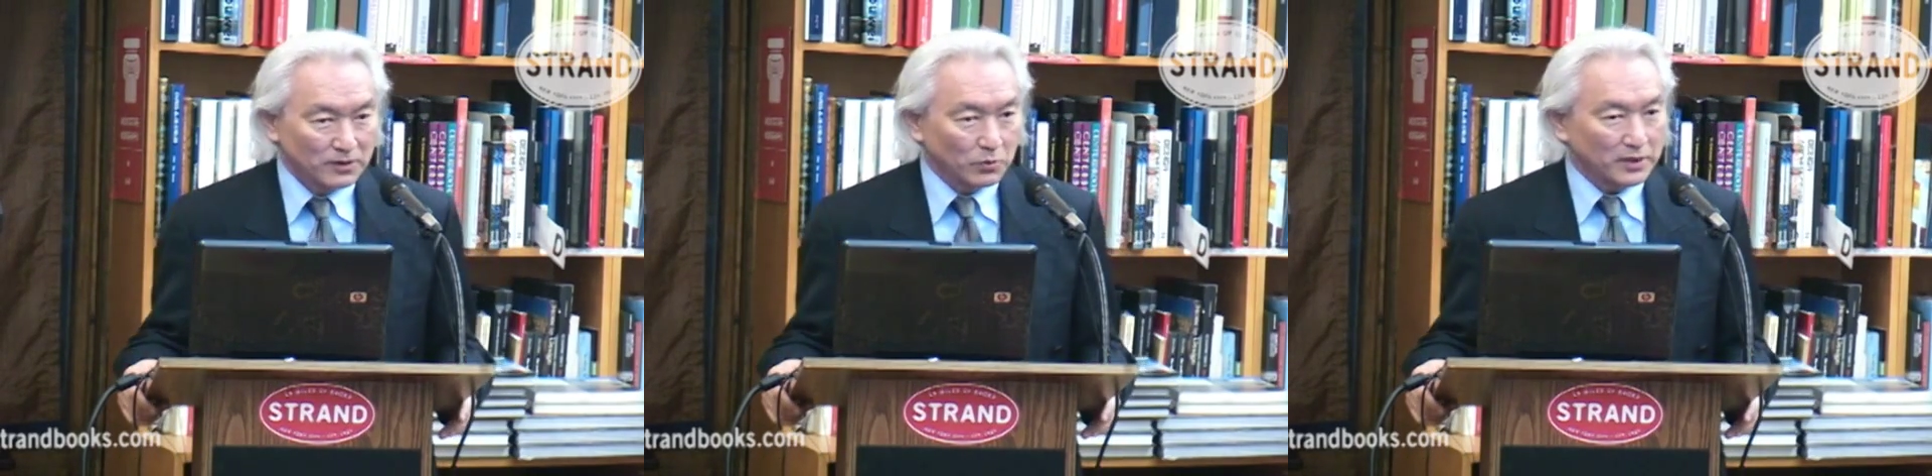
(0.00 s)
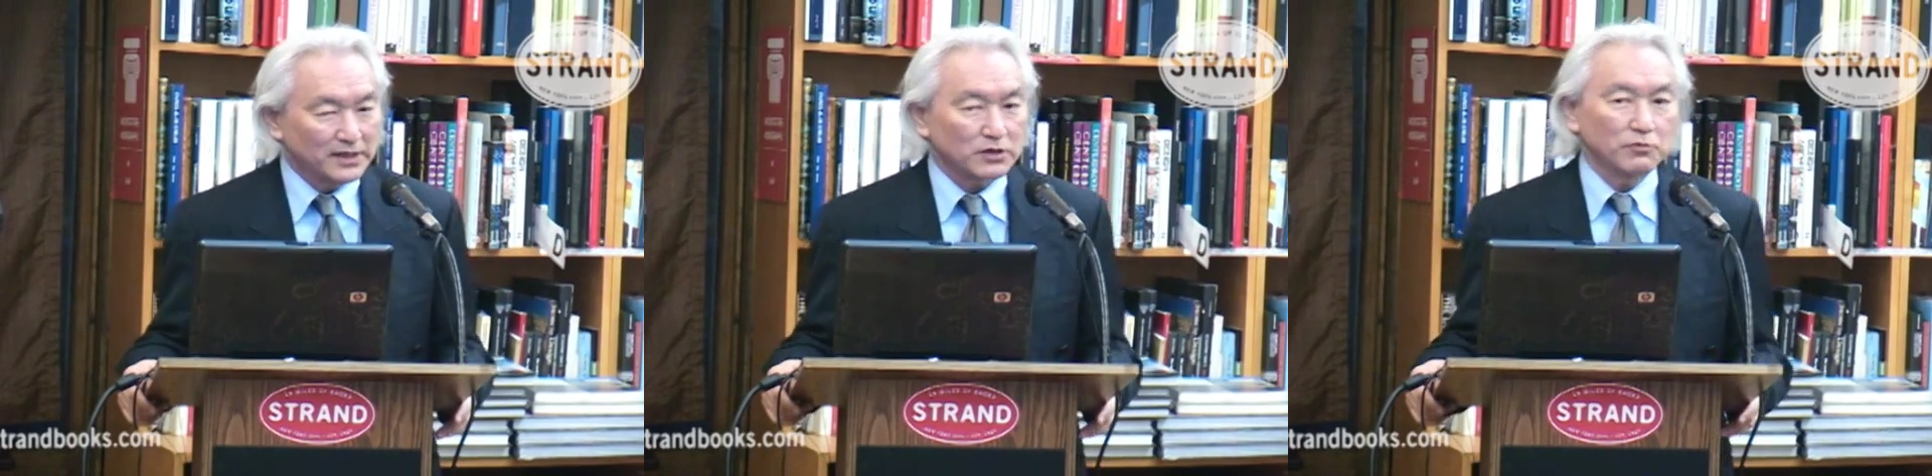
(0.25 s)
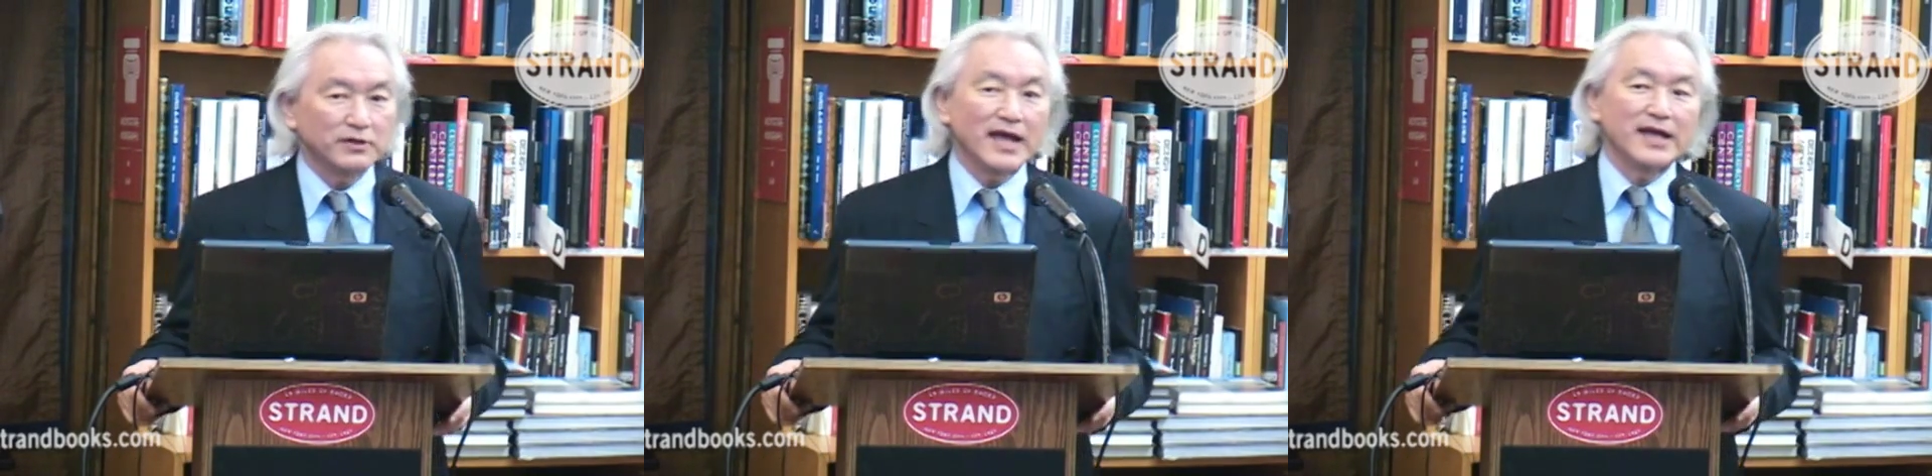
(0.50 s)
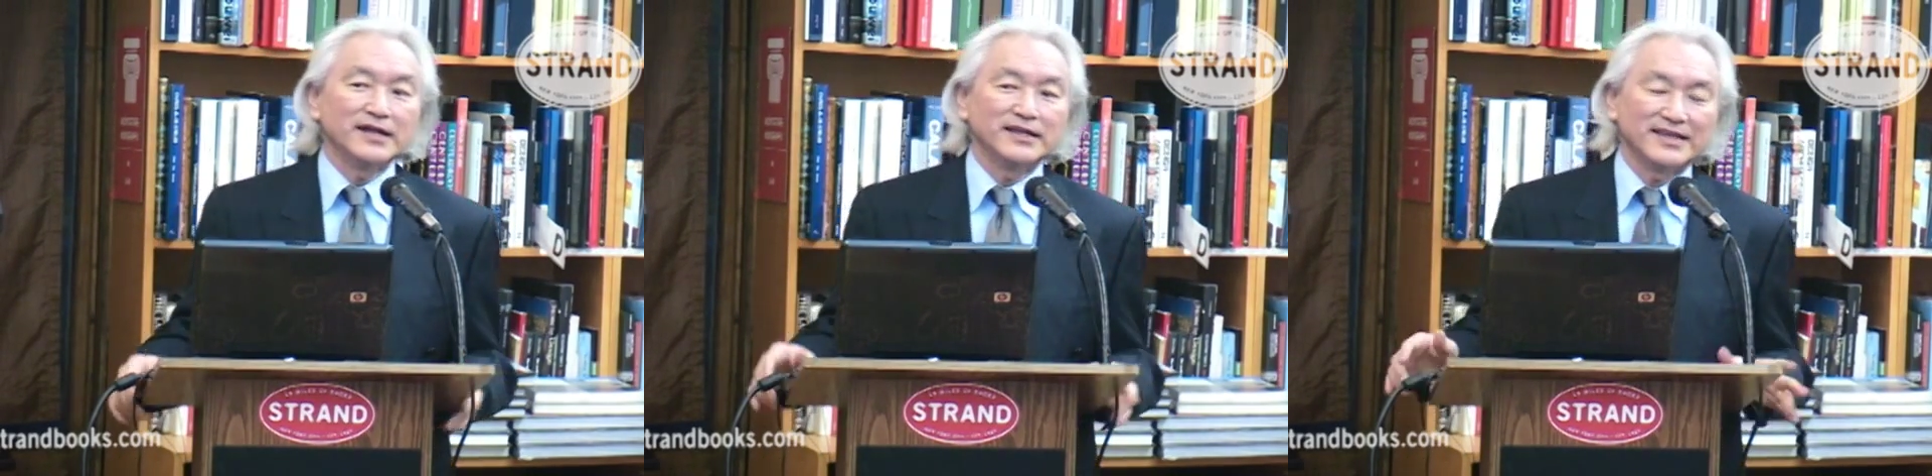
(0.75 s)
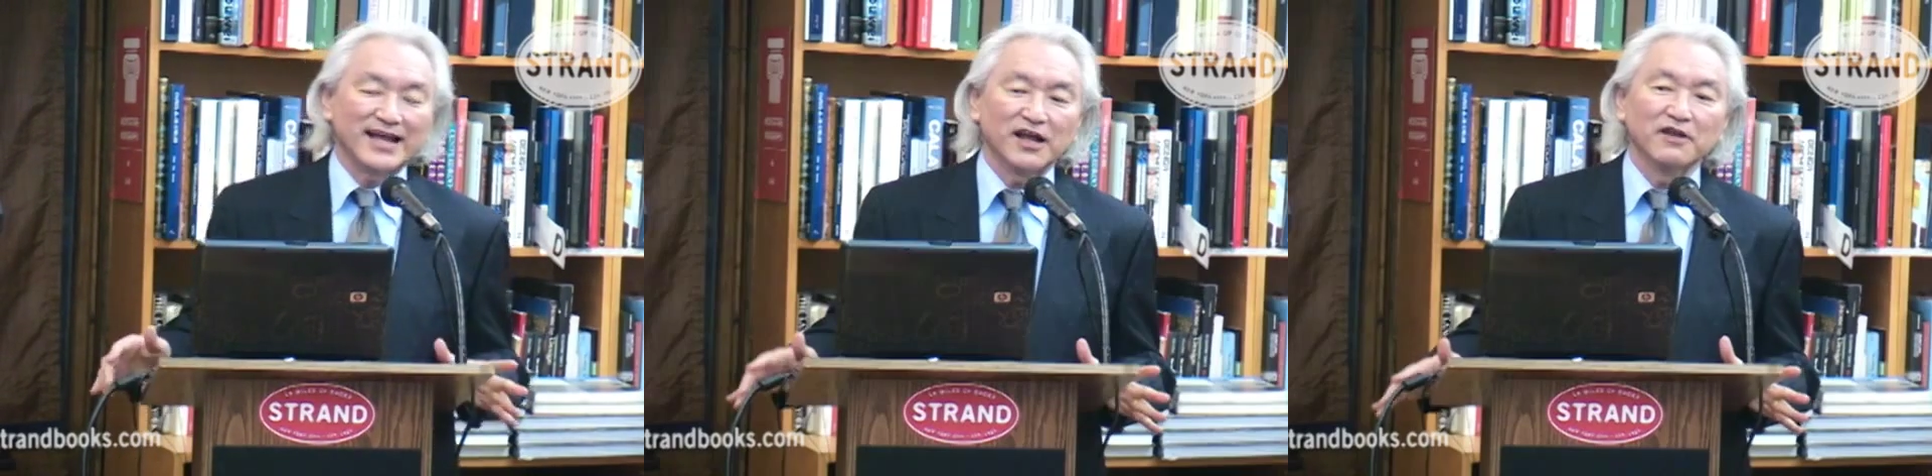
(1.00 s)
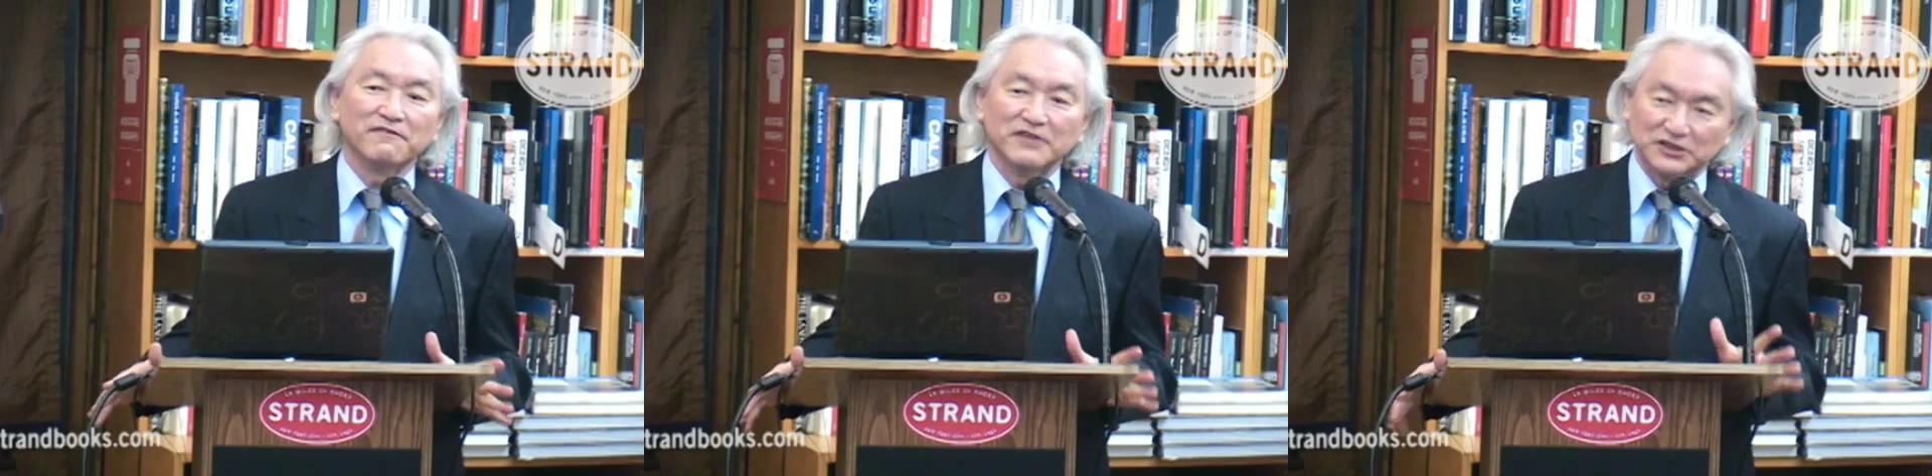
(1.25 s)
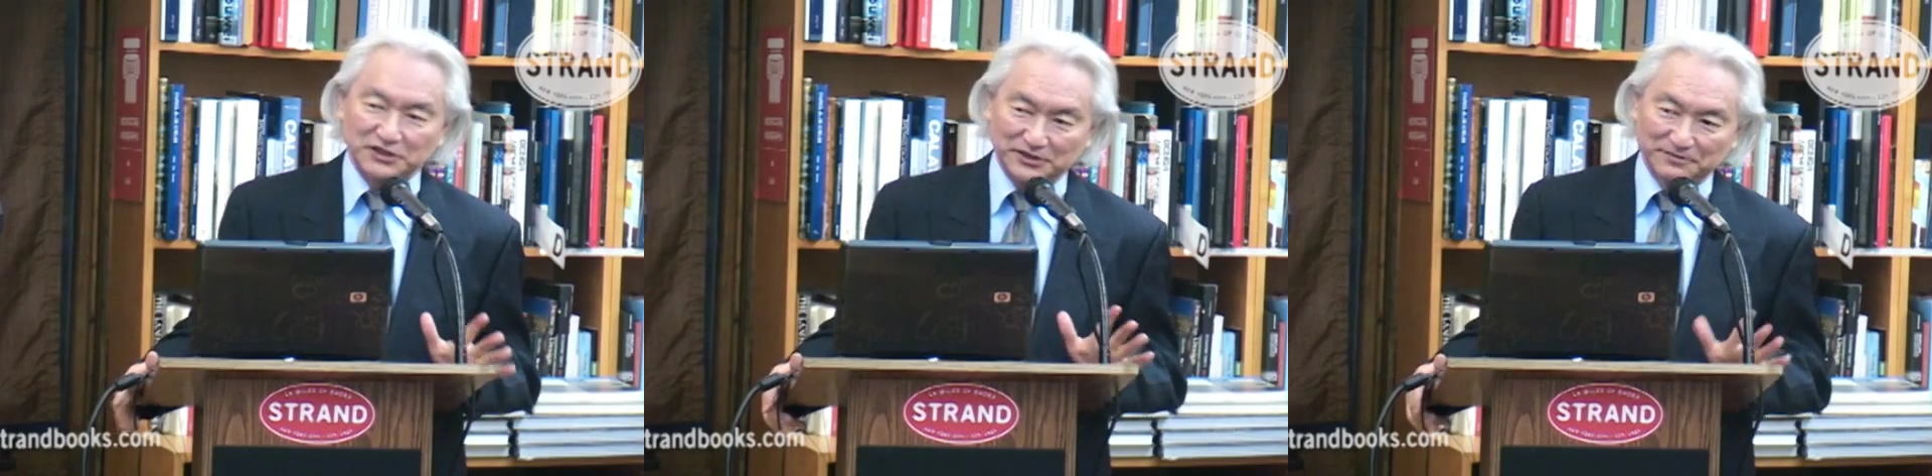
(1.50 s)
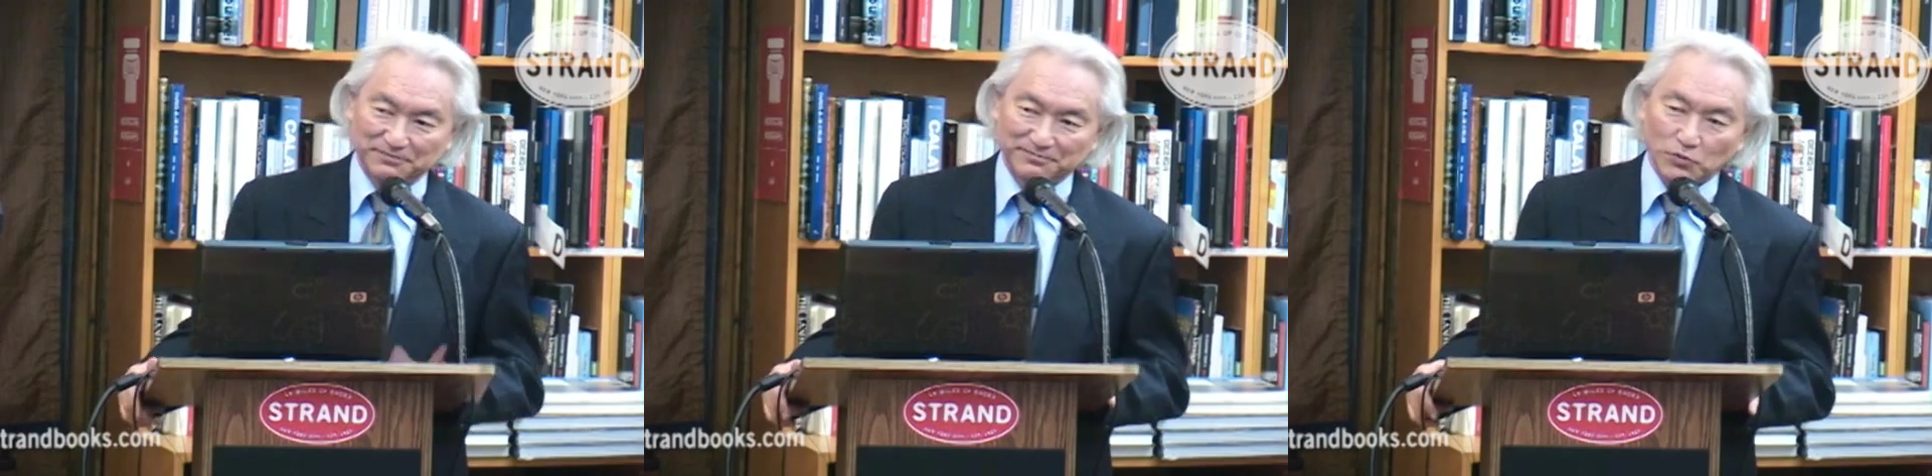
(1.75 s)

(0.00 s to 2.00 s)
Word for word: We created television.